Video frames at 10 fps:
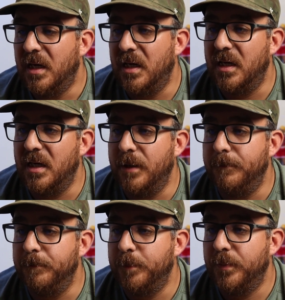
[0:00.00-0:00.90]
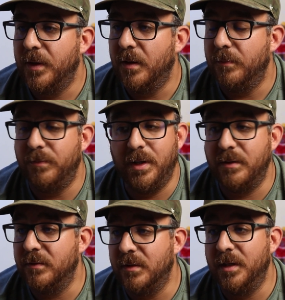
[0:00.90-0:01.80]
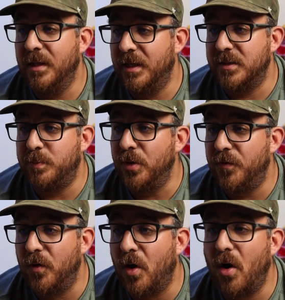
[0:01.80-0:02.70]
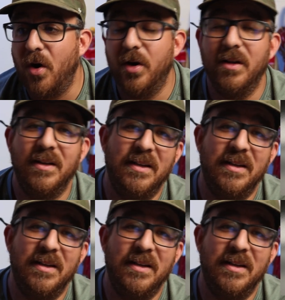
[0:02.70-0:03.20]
Um, but nonetheless, beautiful card